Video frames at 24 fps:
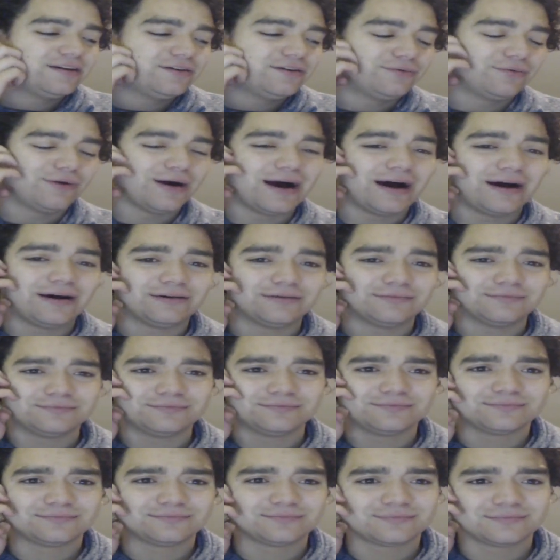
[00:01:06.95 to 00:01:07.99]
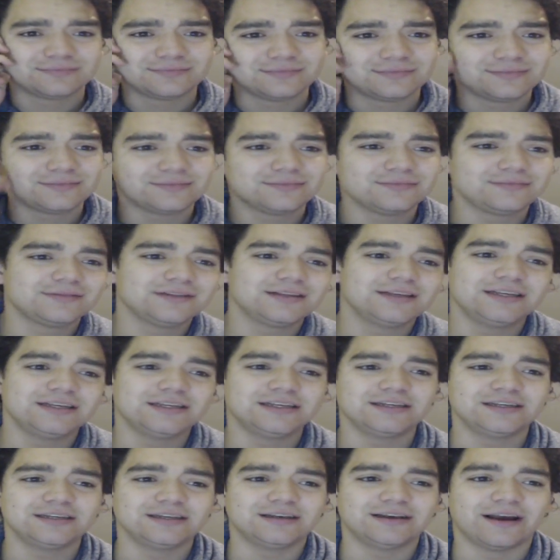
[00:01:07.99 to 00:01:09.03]
Well,
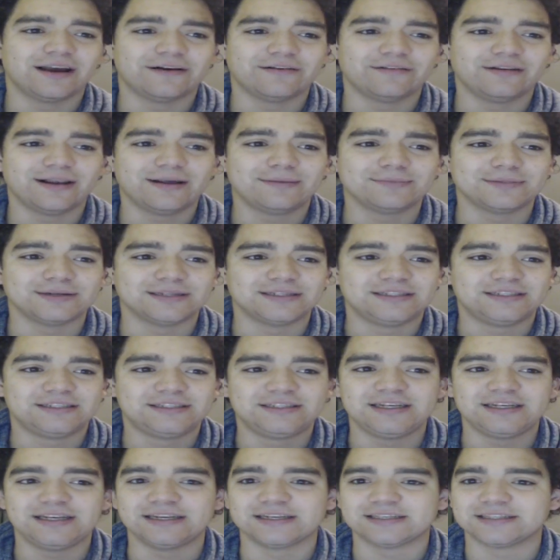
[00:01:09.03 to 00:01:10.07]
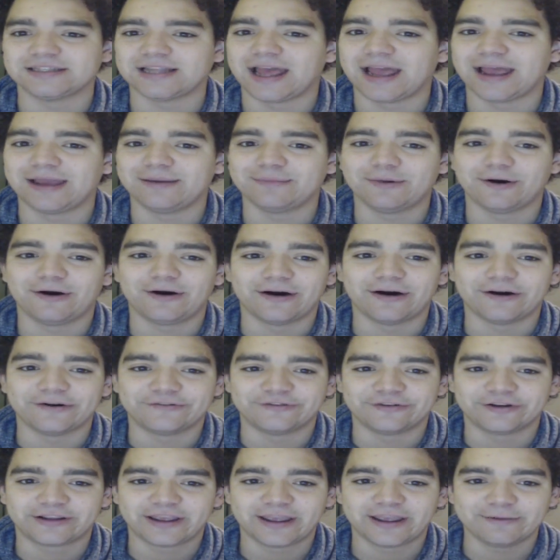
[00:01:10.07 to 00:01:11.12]
let me see his name, oh, I
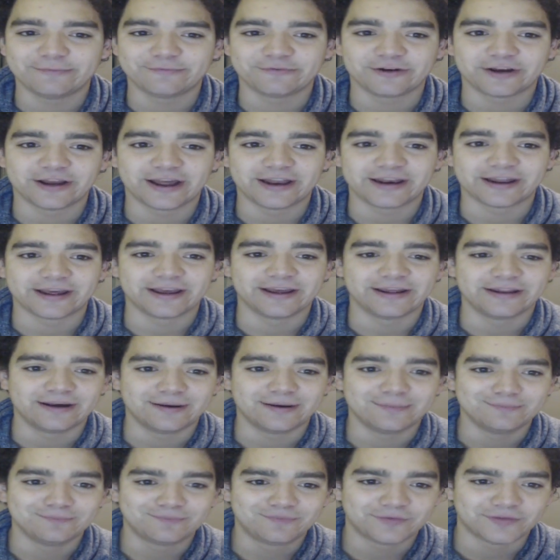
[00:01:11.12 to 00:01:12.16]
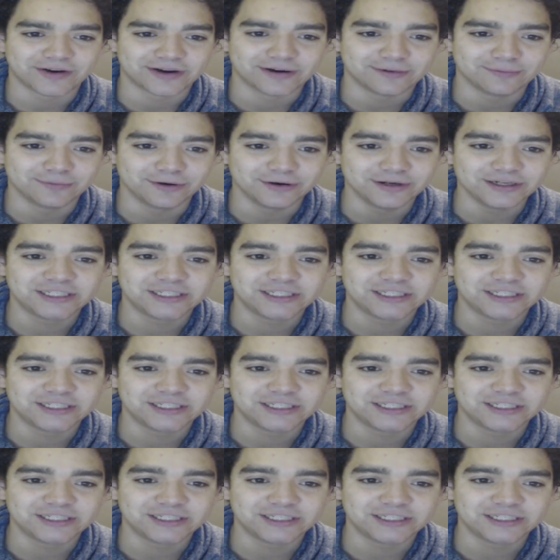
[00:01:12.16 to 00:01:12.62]
keep forgetting it, I'm terrible.